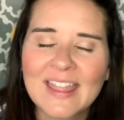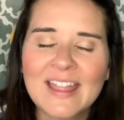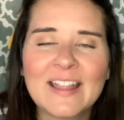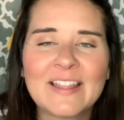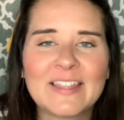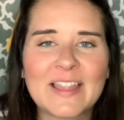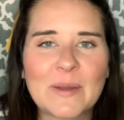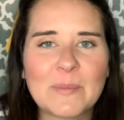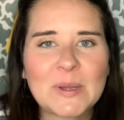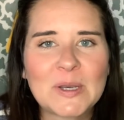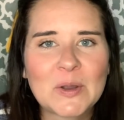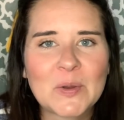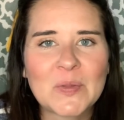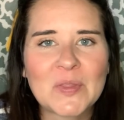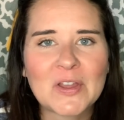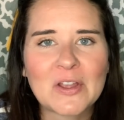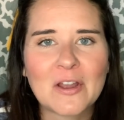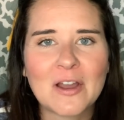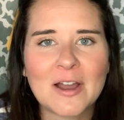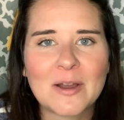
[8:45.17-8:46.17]
Let me know in the
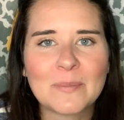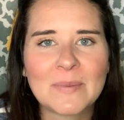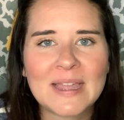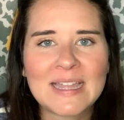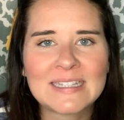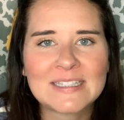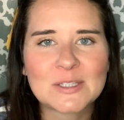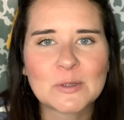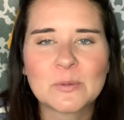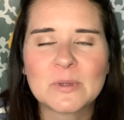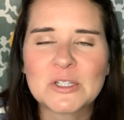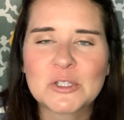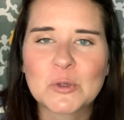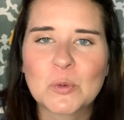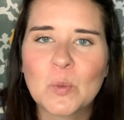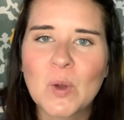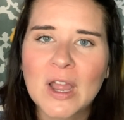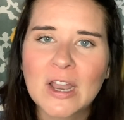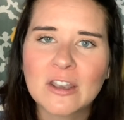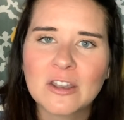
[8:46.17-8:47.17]
comments which
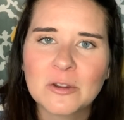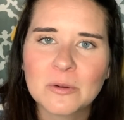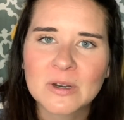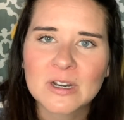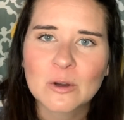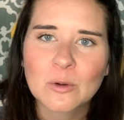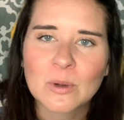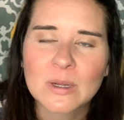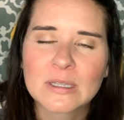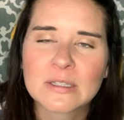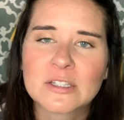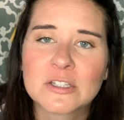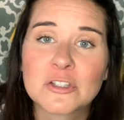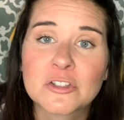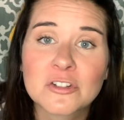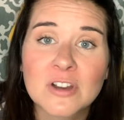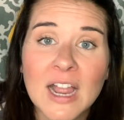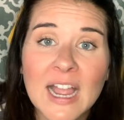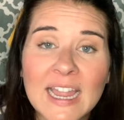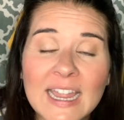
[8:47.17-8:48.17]
one you are going to
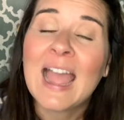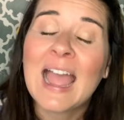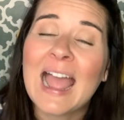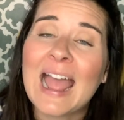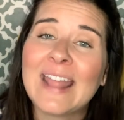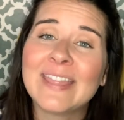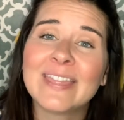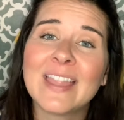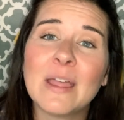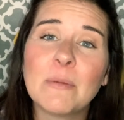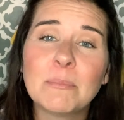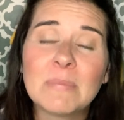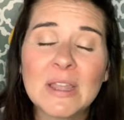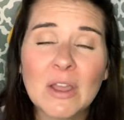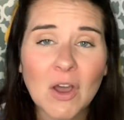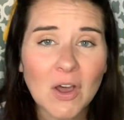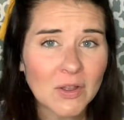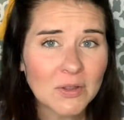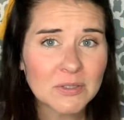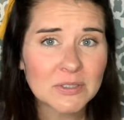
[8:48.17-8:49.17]
try, and let me
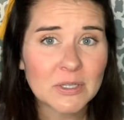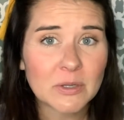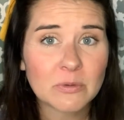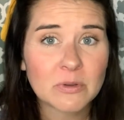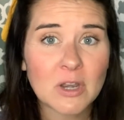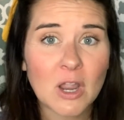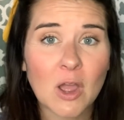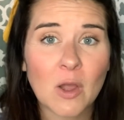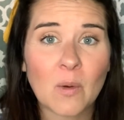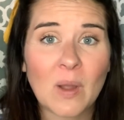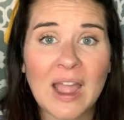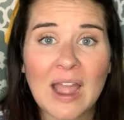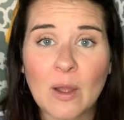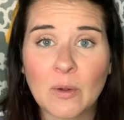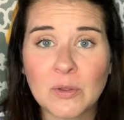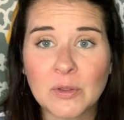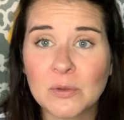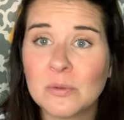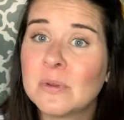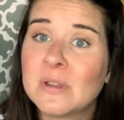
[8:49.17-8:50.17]
also know how
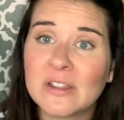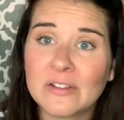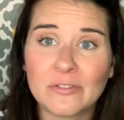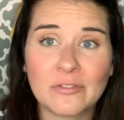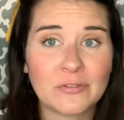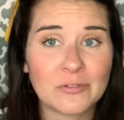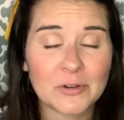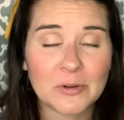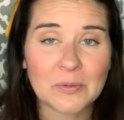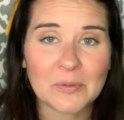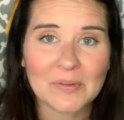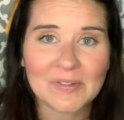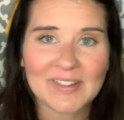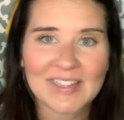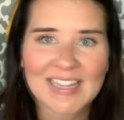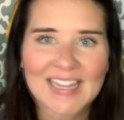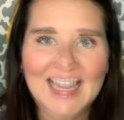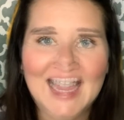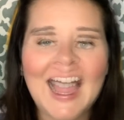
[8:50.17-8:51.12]
you live frugally.